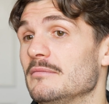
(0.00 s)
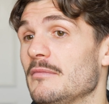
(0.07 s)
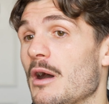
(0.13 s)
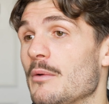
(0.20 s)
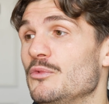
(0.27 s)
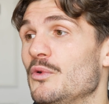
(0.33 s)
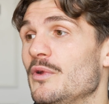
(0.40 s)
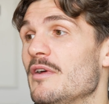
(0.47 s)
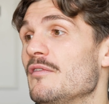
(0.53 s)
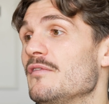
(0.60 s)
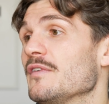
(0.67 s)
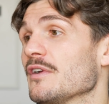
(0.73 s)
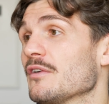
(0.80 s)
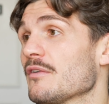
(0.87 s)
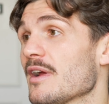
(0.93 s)
I'm doing
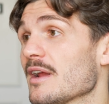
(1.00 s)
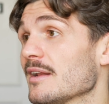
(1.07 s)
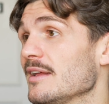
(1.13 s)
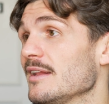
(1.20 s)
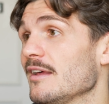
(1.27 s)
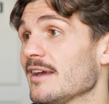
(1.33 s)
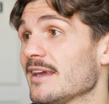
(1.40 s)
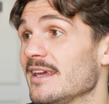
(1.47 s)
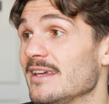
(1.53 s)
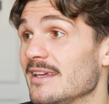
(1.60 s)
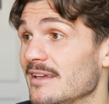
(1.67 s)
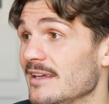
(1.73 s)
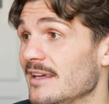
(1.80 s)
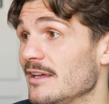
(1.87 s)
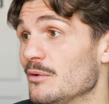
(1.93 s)
everything correctly, like
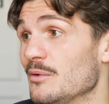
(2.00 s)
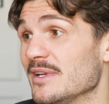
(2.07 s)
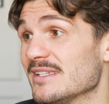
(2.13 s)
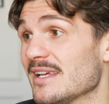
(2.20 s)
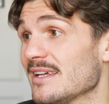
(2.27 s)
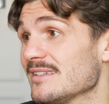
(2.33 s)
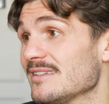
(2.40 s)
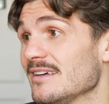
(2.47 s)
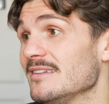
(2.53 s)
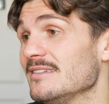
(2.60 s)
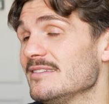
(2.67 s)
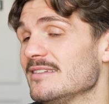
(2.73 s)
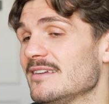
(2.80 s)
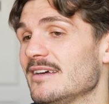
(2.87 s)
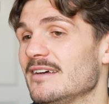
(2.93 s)
he he always has
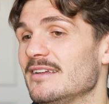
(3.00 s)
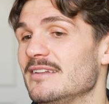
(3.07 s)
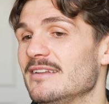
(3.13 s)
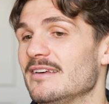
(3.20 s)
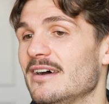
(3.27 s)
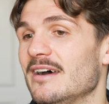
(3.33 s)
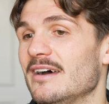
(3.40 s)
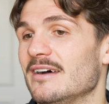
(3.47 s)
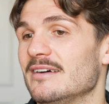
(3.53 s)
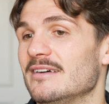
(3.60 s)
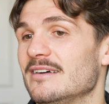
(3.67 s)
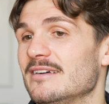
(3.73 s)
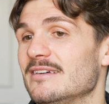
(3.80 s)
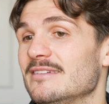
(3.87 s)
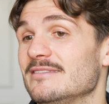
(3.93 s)
done. And uh,
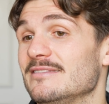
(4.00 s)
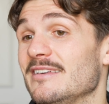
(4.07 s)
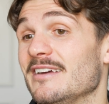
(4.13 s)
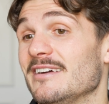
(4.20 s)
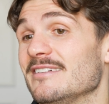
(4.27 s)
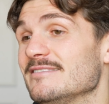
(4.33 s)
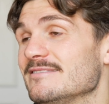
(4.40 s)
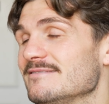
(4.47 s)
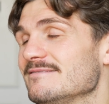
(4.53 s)
yeah,